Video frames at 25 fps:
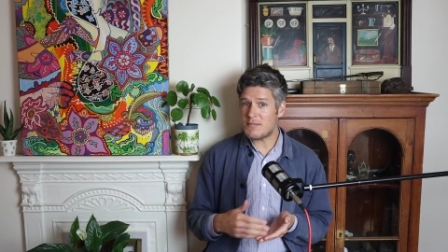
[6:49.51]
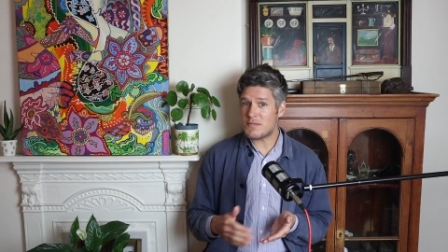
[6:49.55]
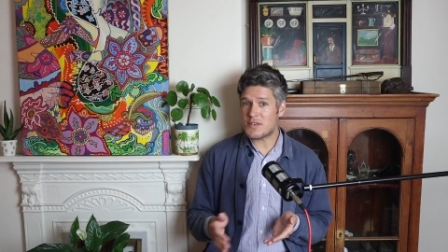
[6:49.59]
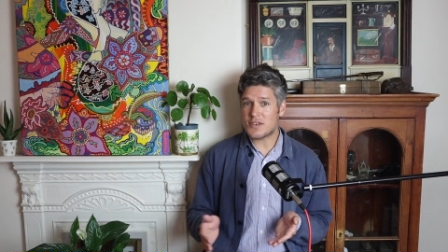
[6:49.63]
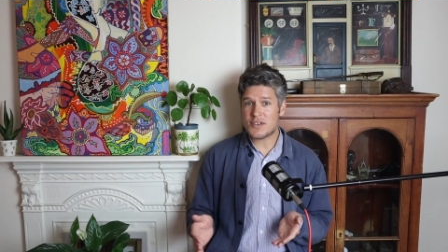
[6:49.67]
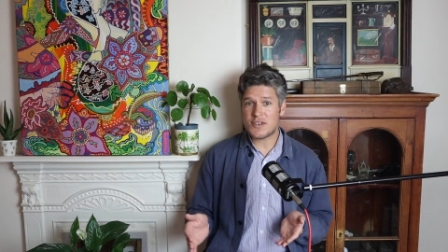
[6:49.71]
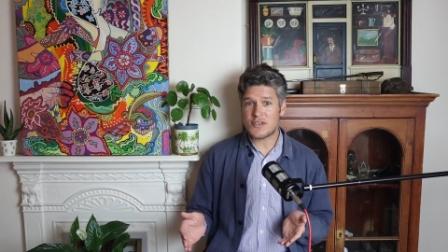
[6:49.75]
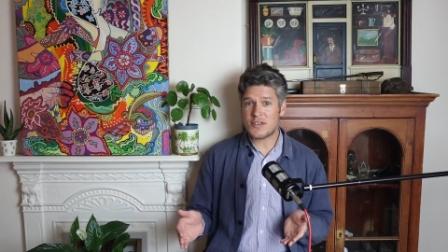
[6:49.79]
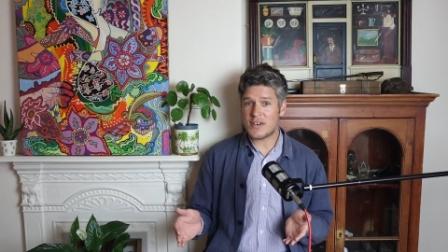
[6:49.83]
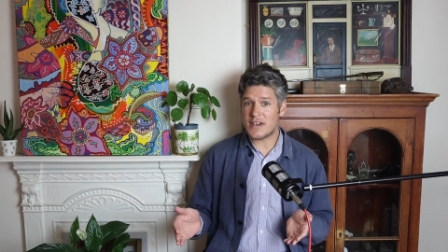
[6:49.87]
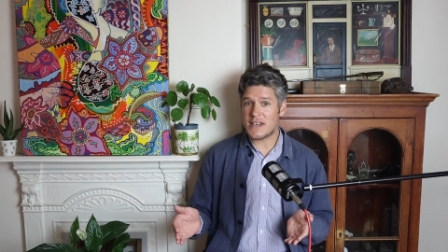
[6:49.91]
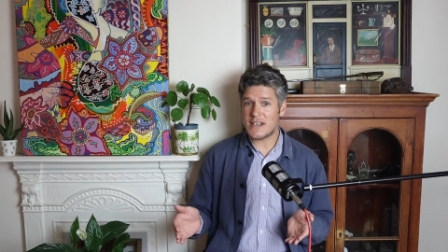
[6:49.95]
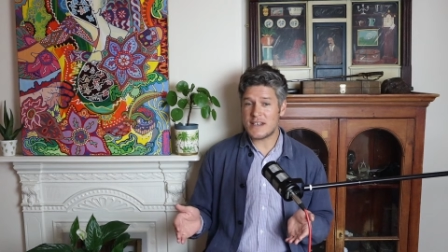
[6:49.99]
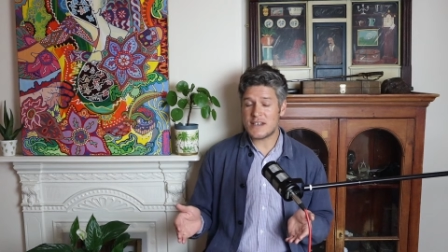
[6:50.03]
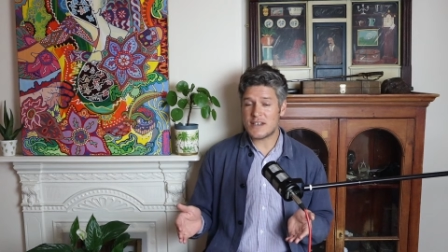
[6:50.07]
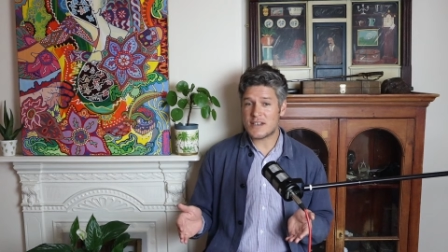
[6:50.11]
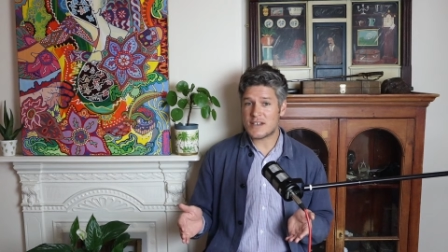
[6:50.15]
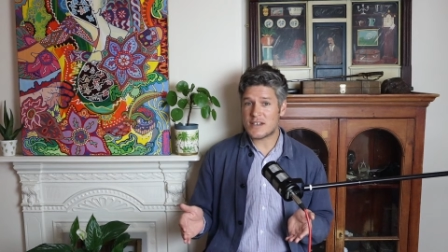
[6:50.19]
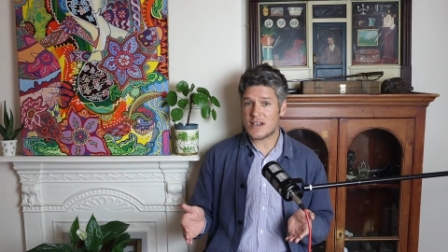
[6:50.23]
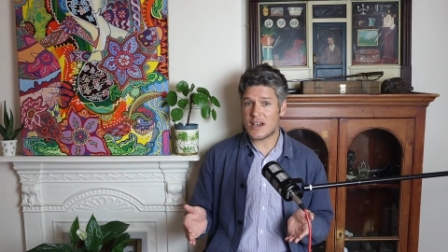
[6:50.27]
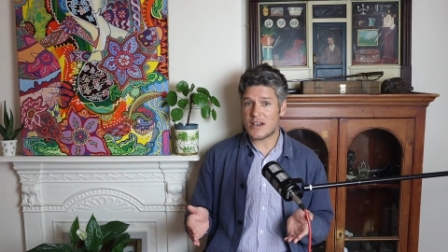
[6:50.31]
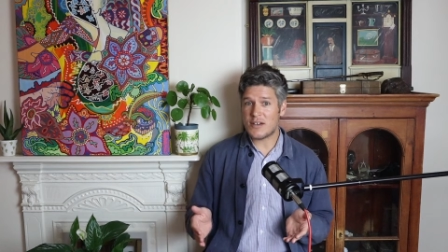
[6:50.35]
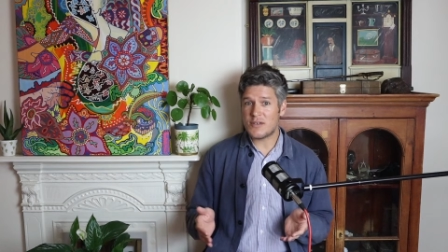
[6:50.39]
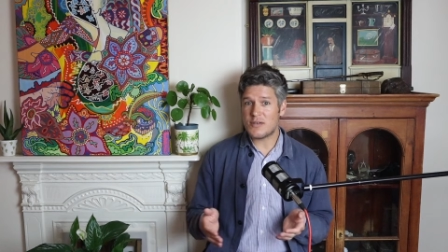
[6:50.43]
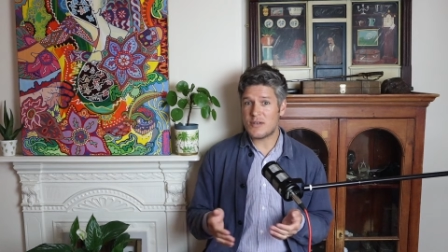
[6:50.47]
street,
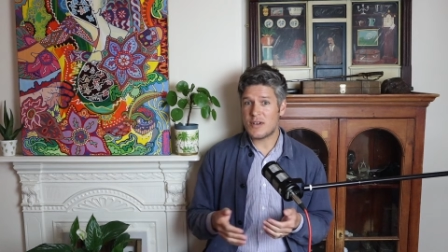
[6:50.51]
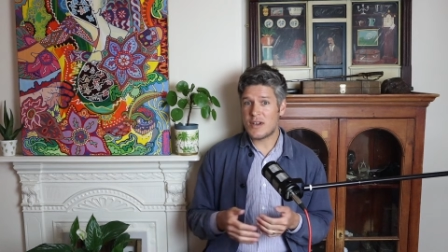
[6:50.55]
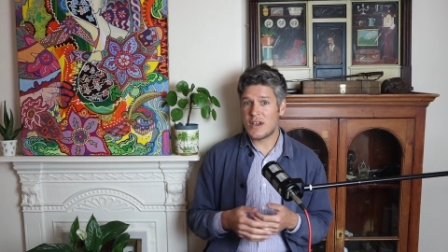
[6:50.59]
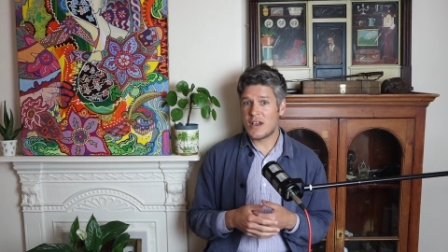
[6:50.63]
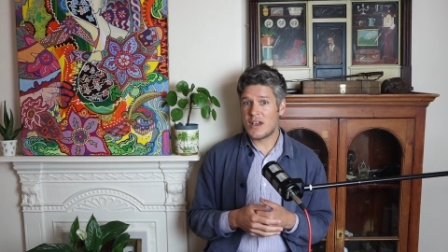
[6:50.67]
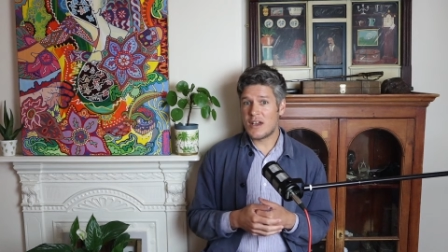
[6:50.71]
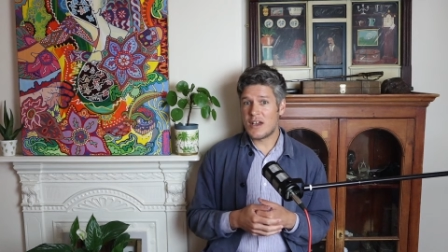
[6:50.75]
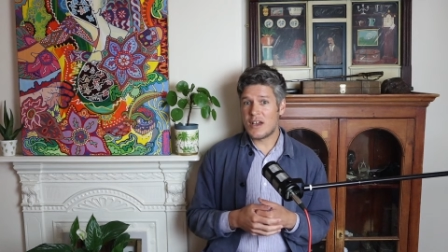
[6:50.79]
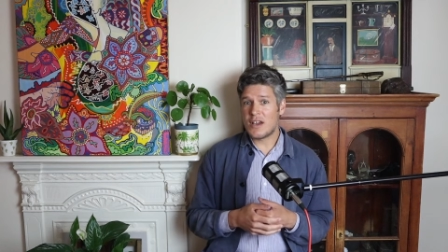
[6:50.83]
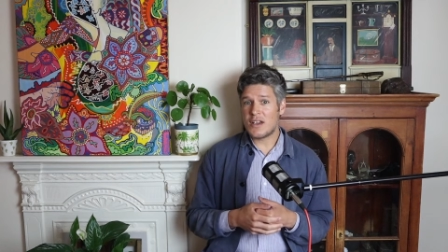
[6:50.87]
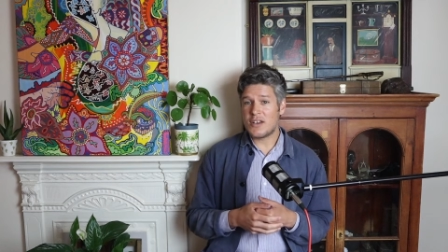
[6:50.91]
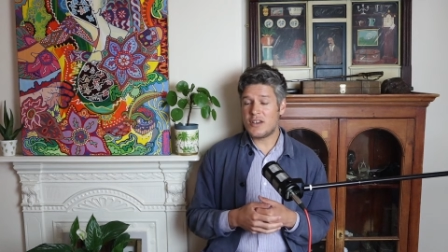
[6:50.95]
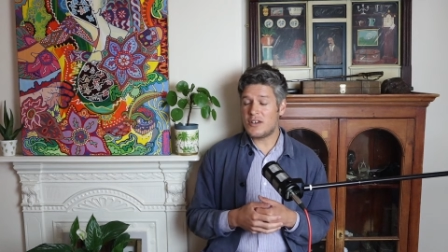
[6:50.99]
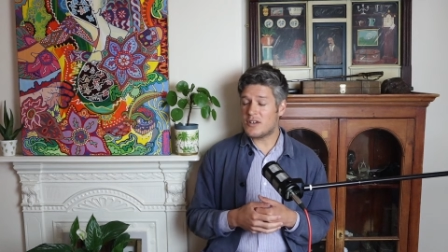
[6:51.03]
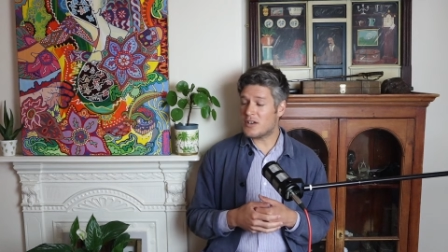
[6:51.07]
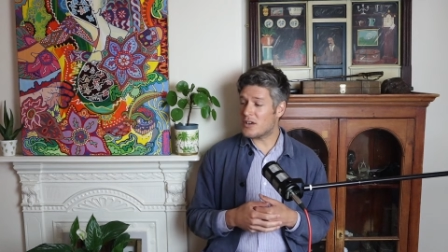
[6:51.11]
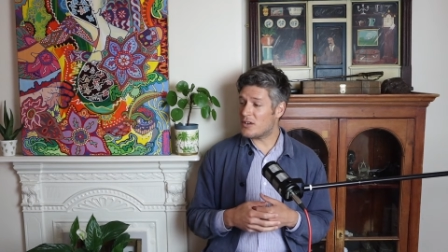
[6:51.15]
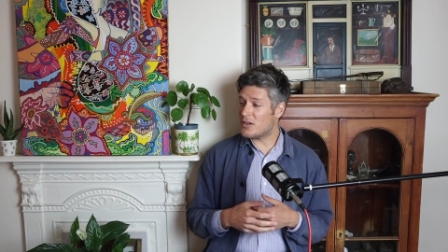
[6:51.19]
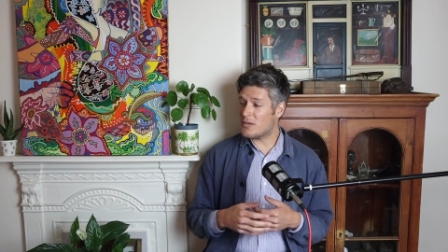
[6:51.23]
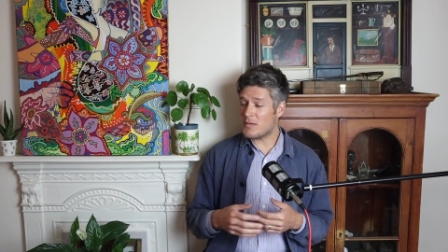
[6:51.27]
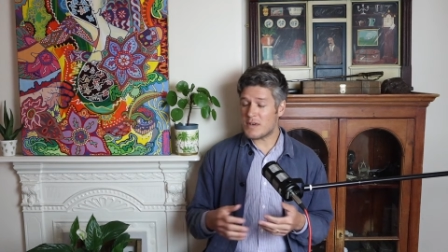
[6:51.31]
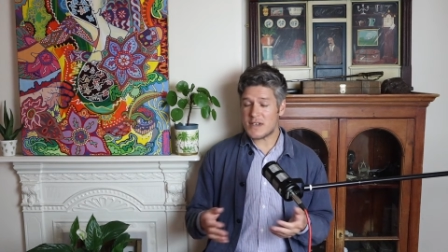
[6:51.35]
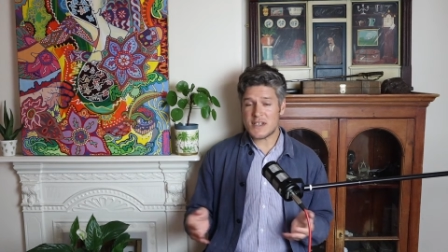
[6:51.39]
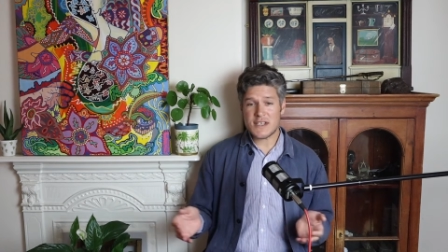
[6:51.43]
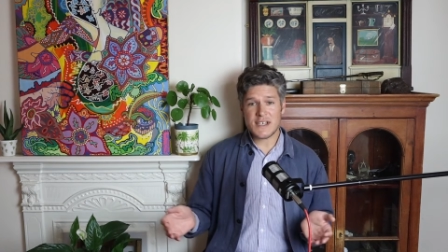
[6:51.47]
so you
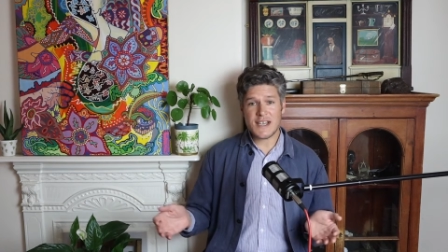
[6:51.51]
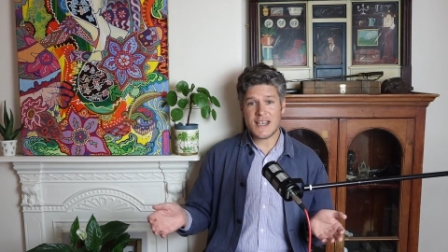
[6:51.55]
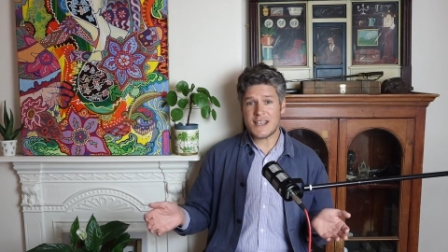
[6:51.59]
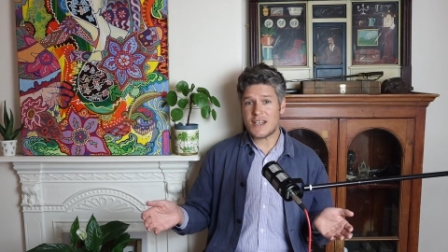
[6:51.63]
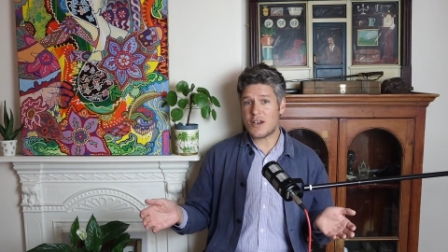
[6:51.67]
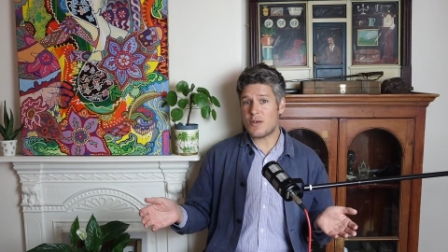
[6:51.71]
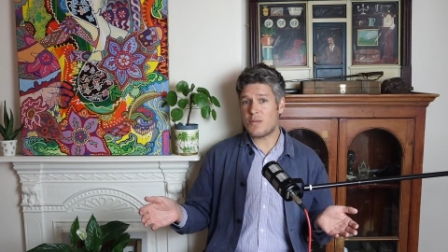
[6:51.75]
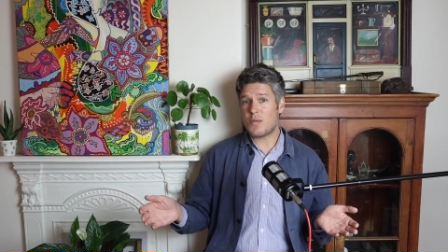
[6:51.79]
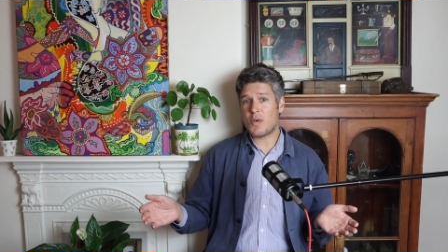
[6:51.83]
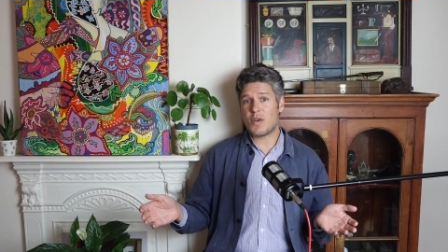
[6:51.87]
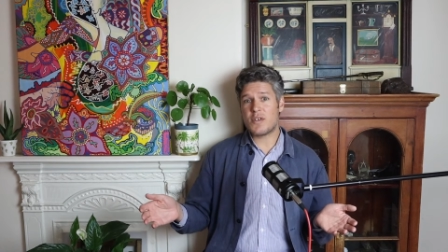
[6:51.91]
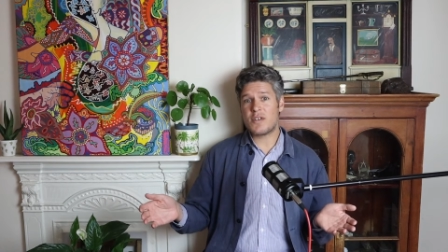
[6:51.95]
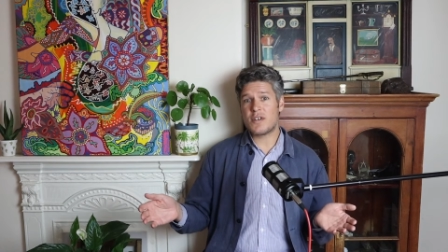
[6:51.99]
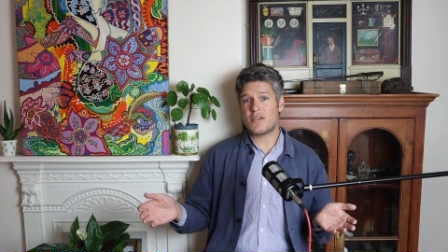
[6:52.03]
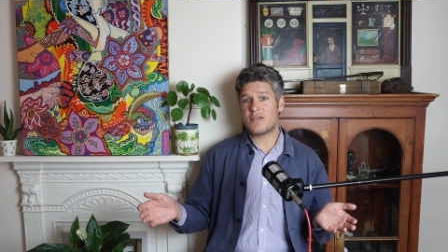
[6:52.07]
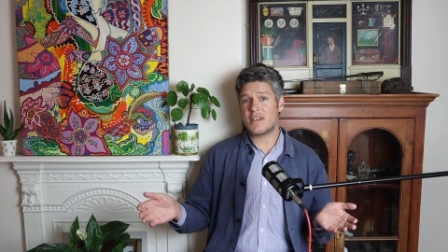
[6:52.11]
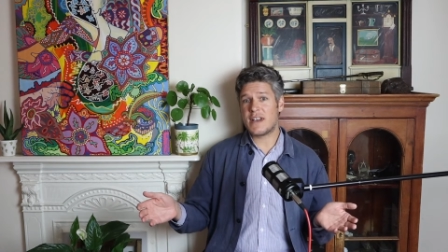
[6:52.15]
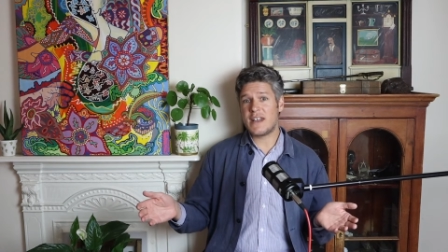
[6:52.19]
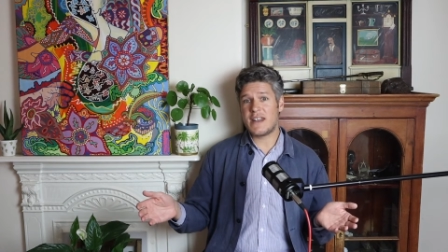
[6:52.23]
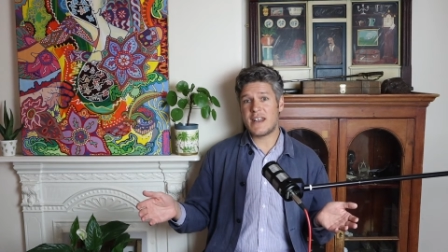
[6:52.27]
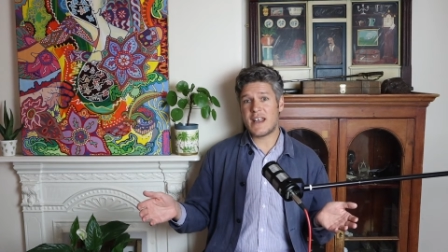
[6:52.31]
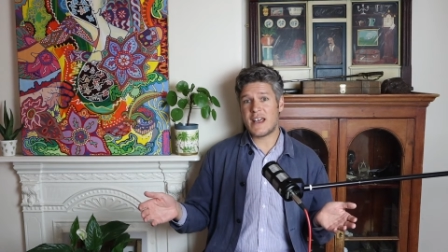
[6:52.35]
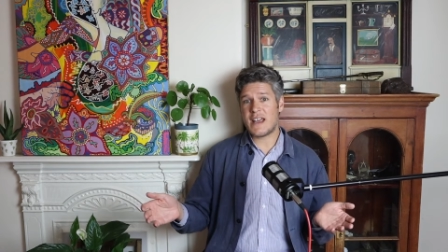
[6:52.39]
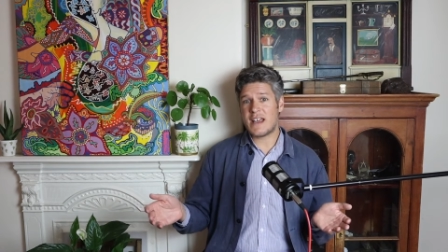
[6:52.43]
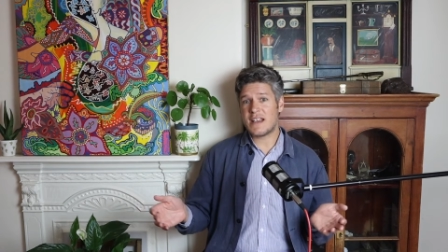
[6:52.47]
can always take a wander
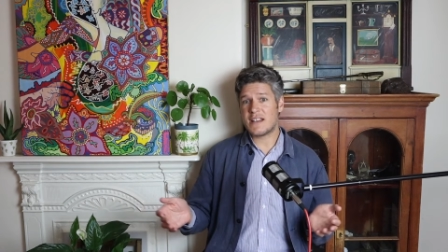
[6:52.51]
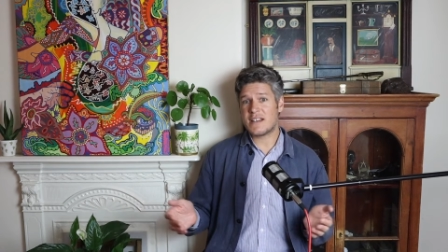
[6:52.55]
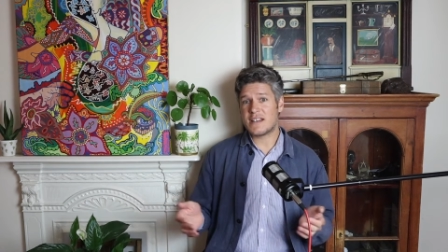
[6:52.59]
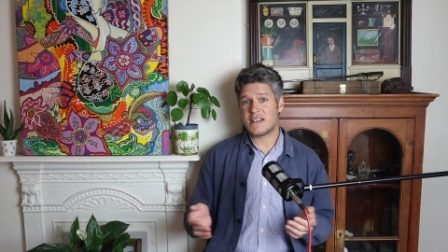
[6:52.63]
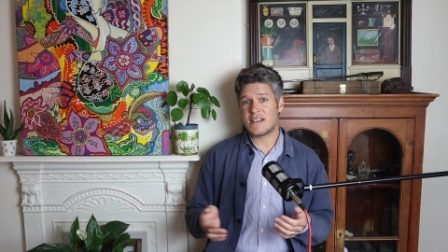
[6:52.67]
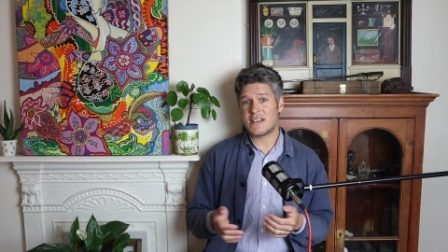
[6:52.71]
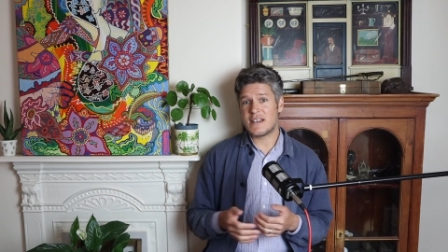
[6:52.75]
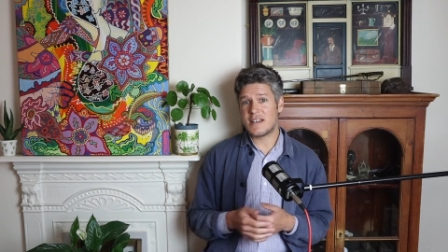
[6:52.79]
in there